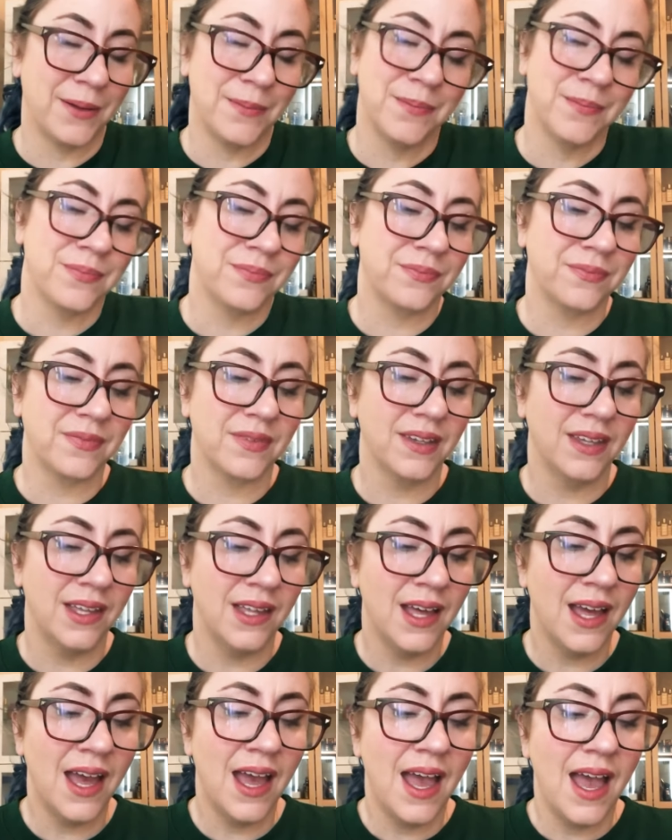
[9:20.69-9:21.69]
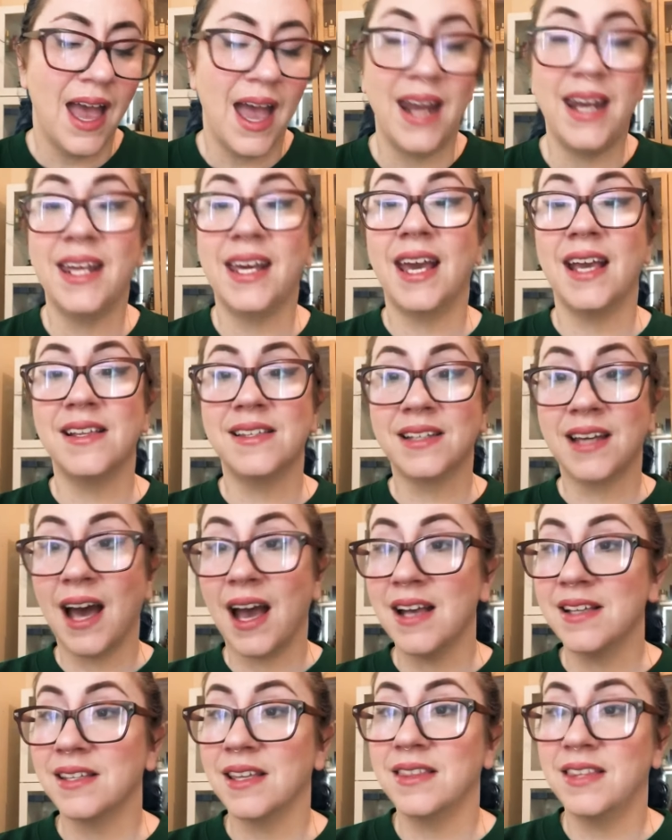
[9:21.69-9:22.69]
In any case,
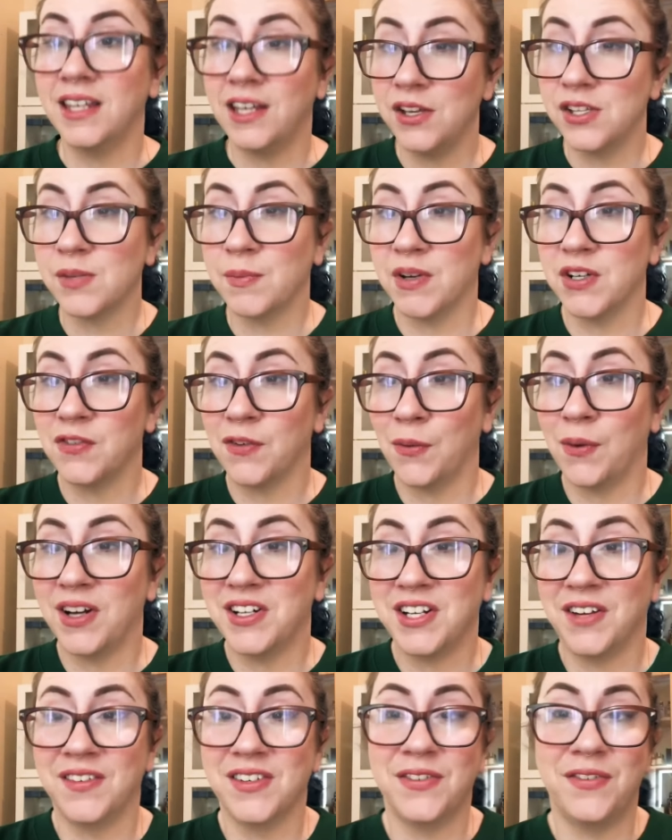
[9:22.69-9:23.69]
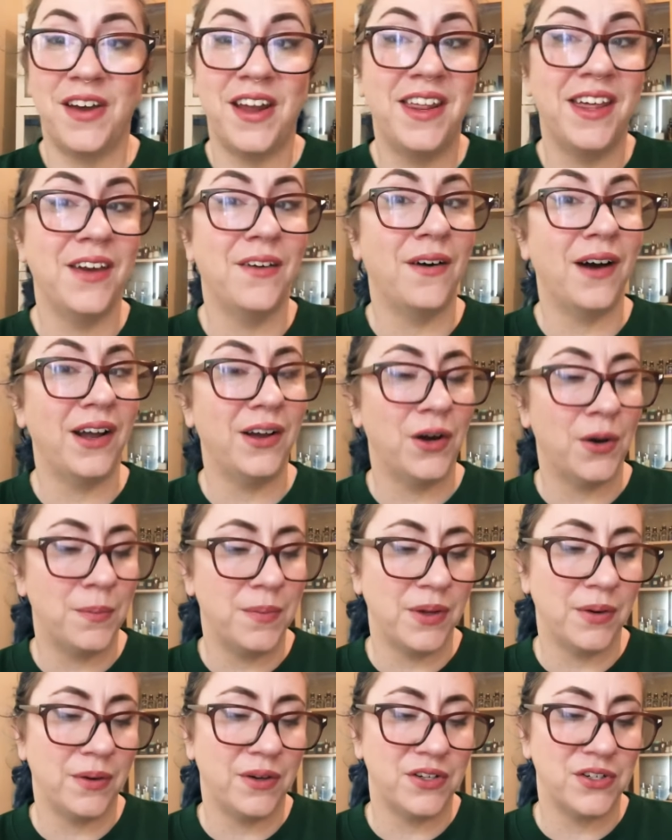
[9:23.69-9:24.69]
guys, thank you so much for watching this video. I
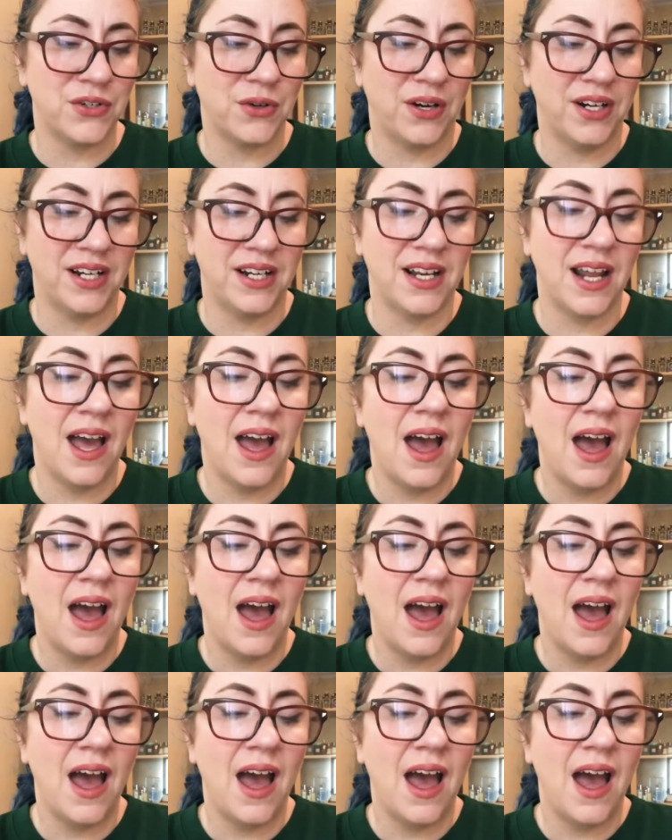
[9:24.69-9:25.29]
hope you enjoyed it.